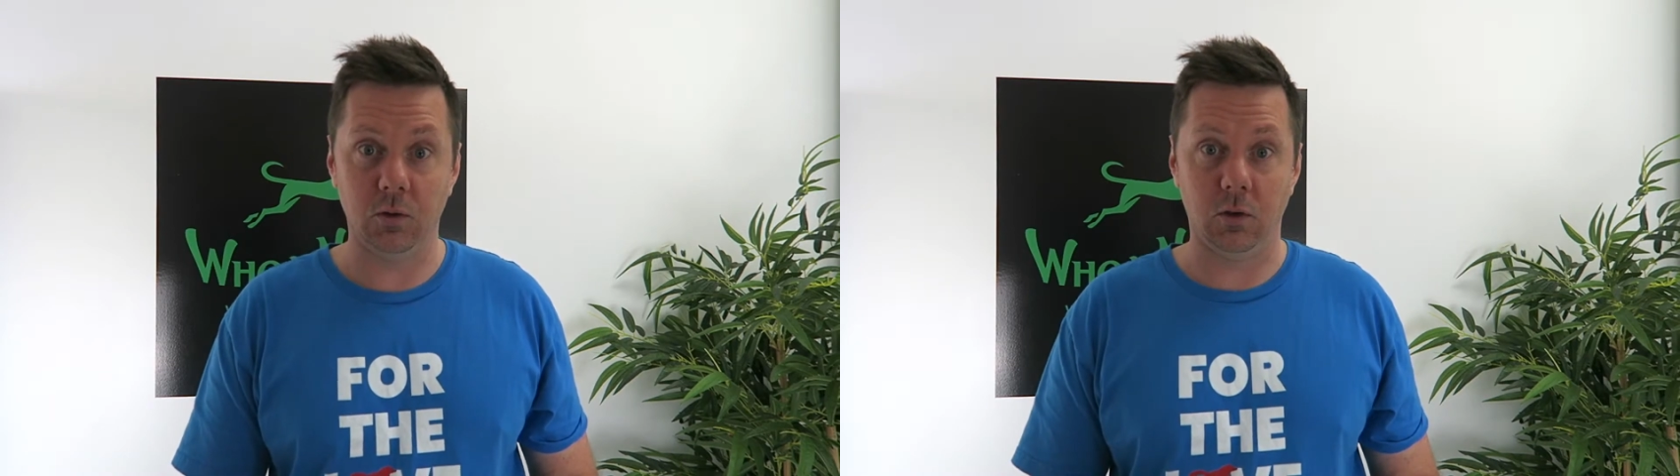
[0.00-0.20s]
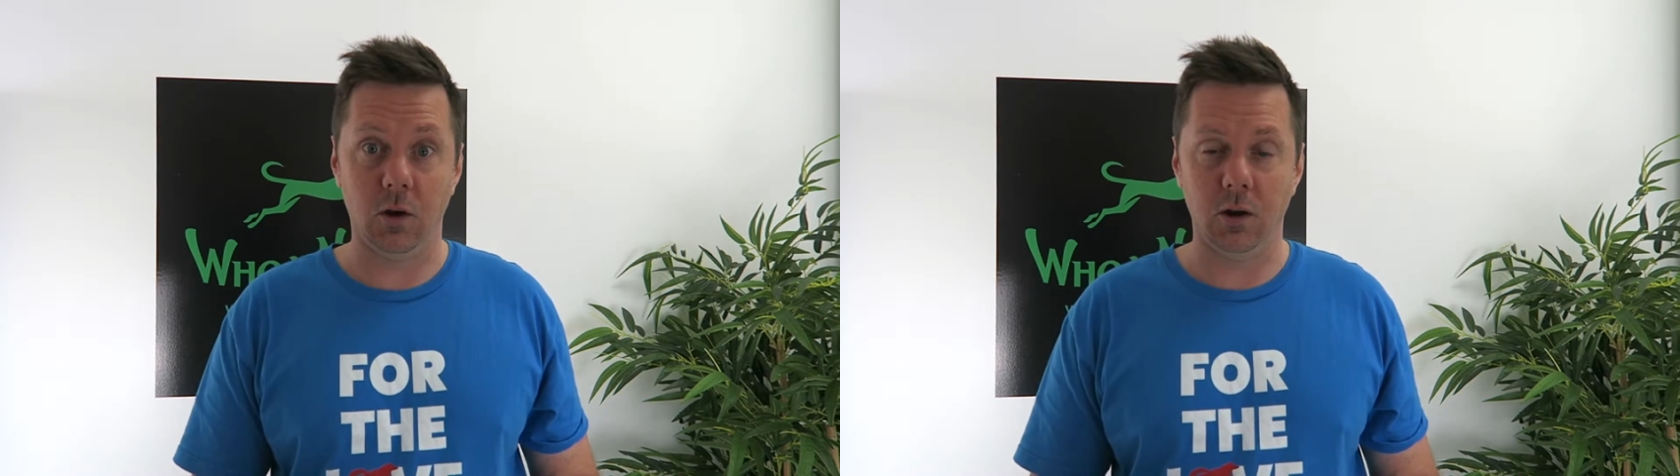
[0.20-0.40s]

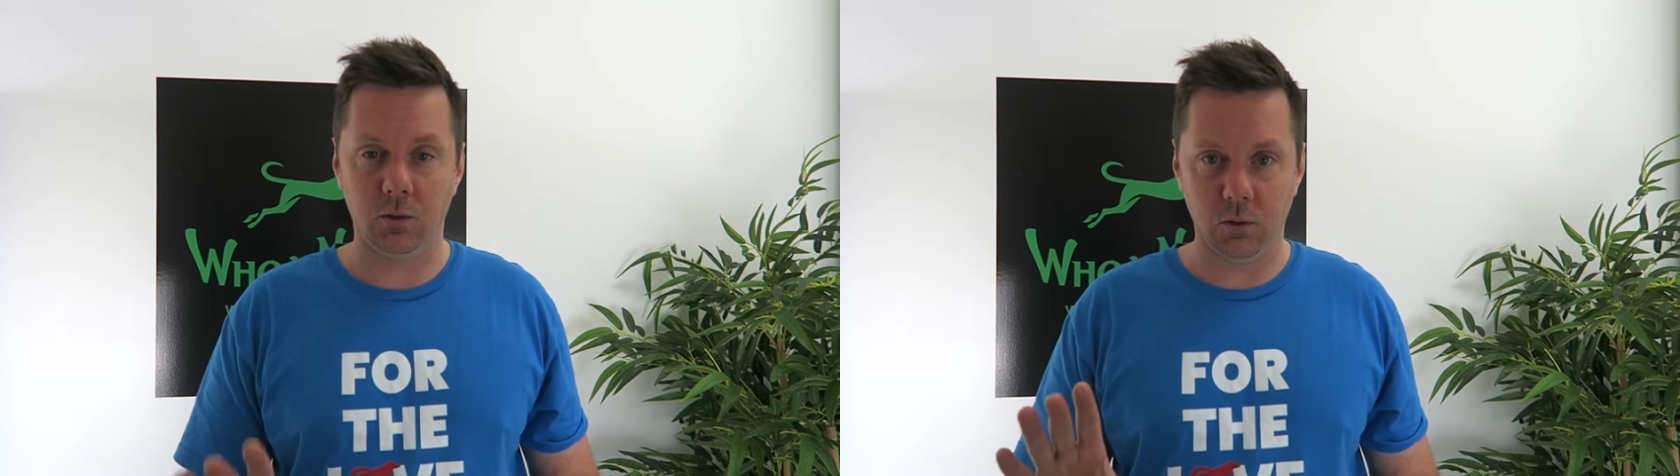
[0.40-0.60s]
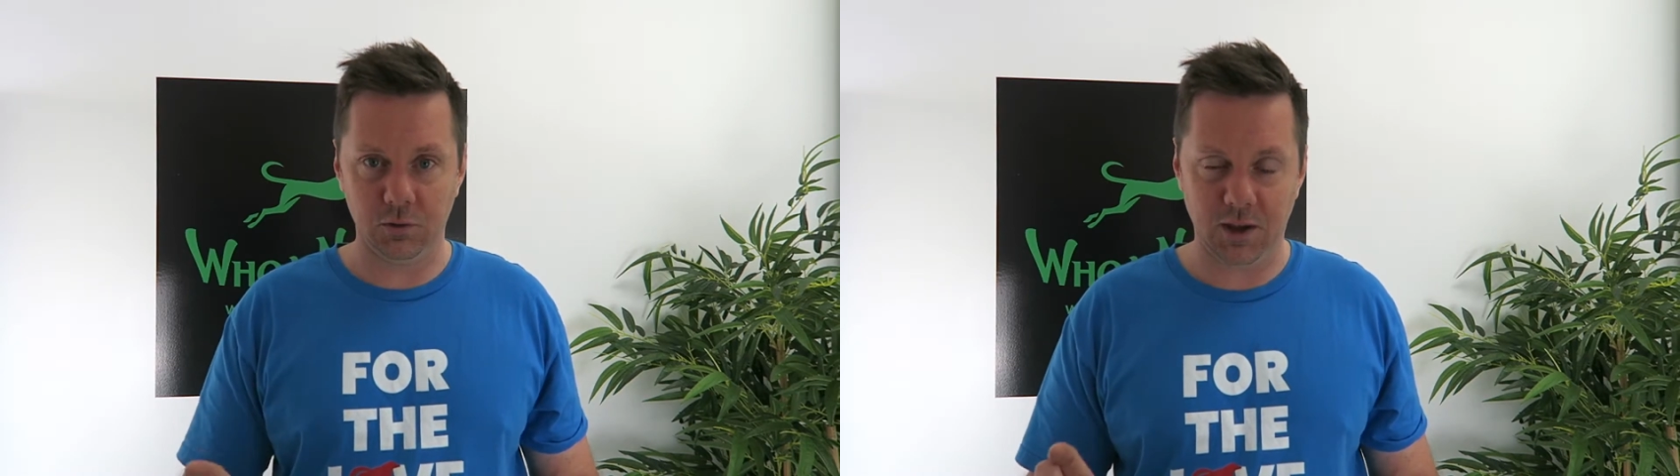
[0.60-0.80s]
So
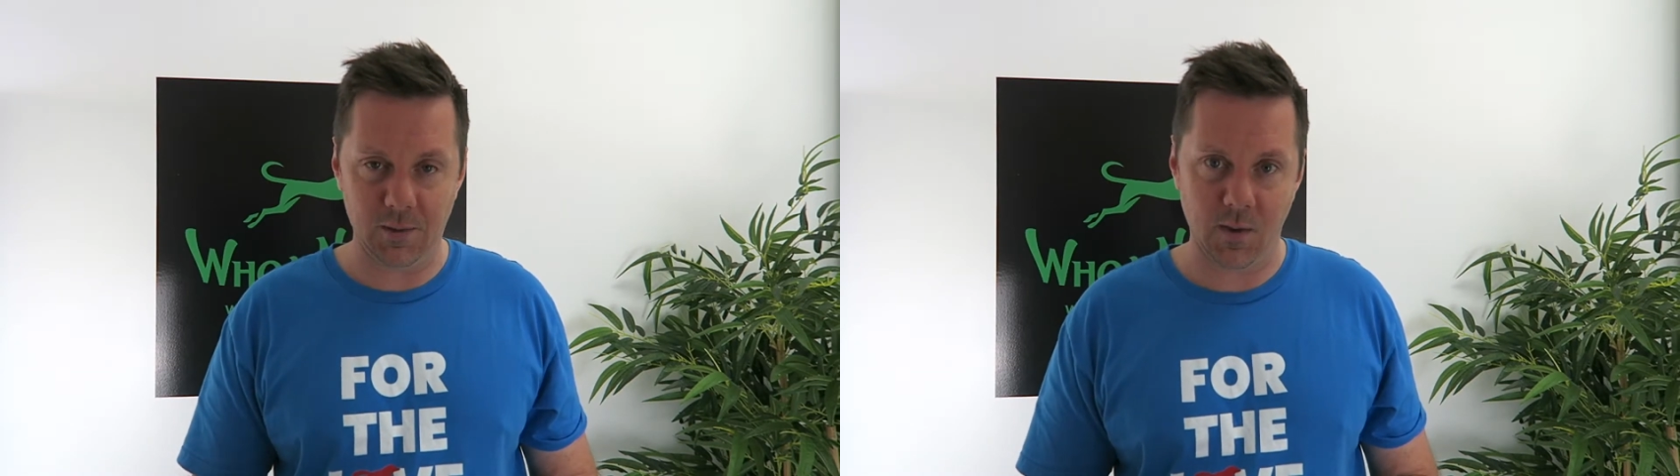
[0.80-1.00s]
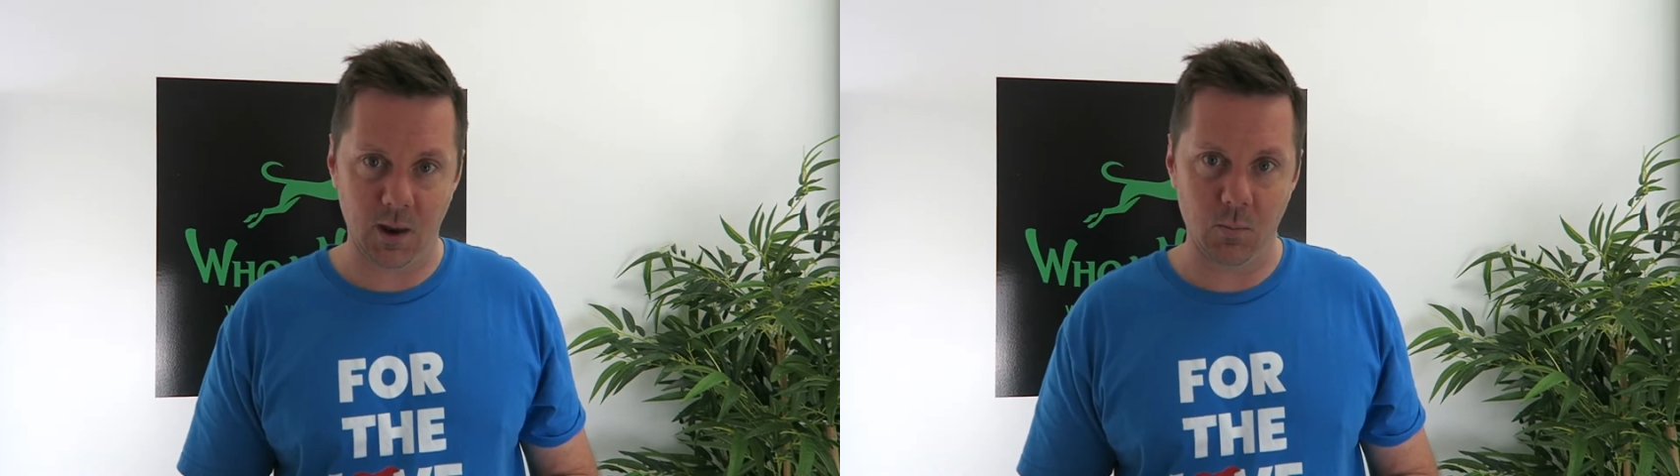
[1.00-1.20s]
it's good to
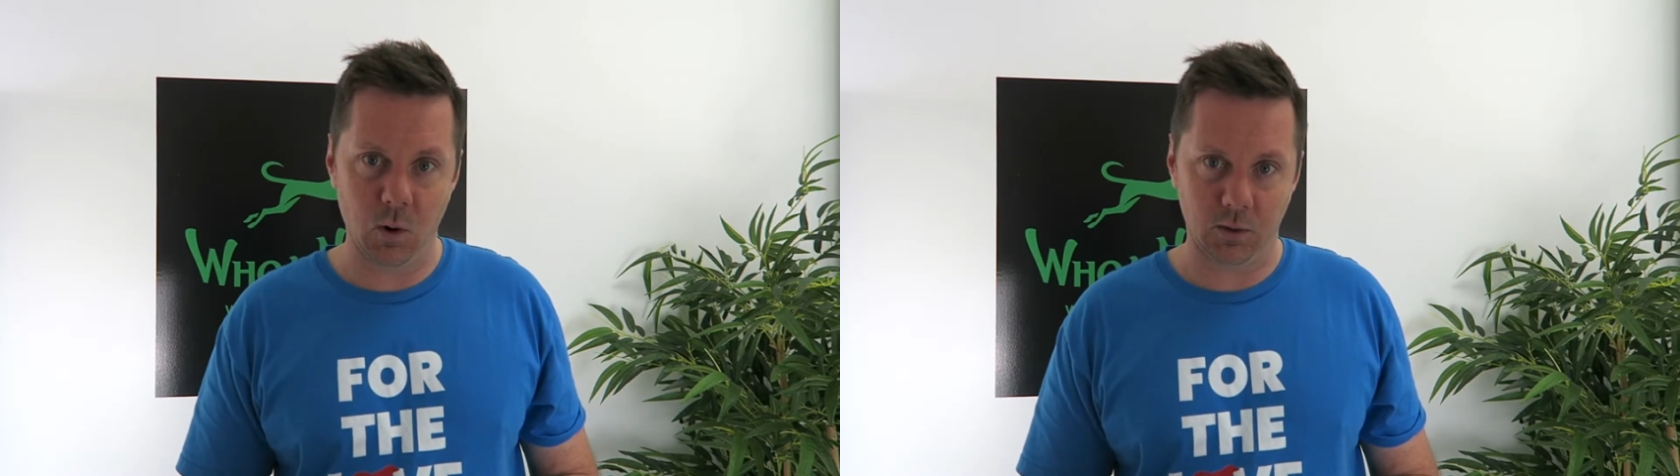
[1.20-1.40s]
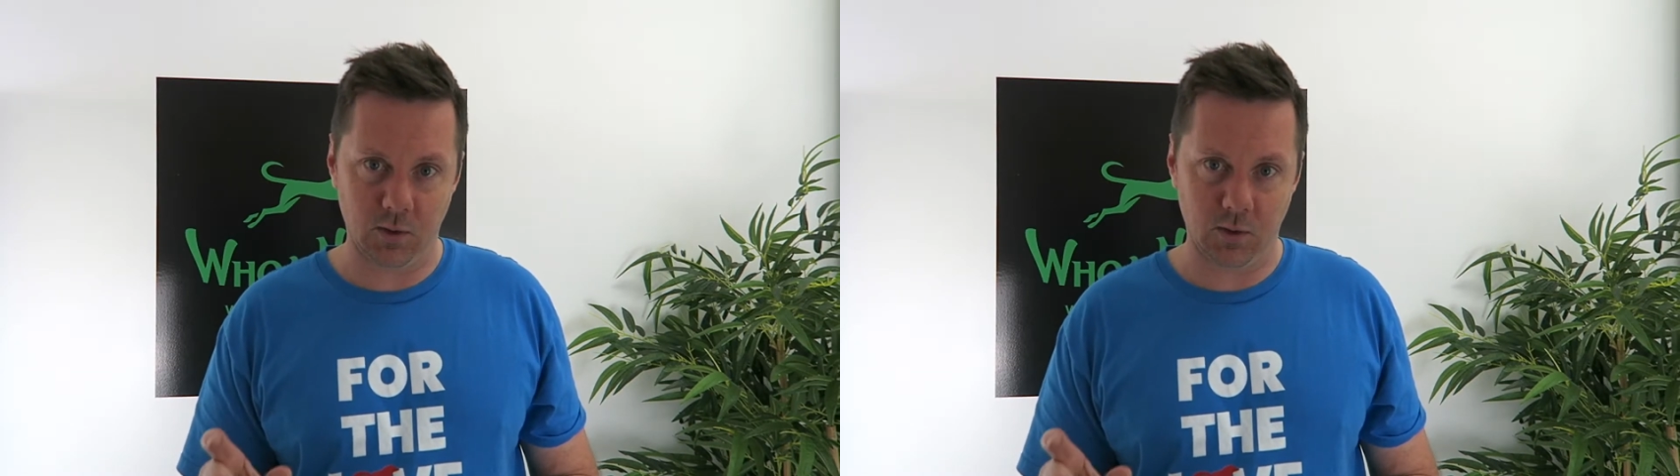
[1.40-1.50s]
keep that in mind.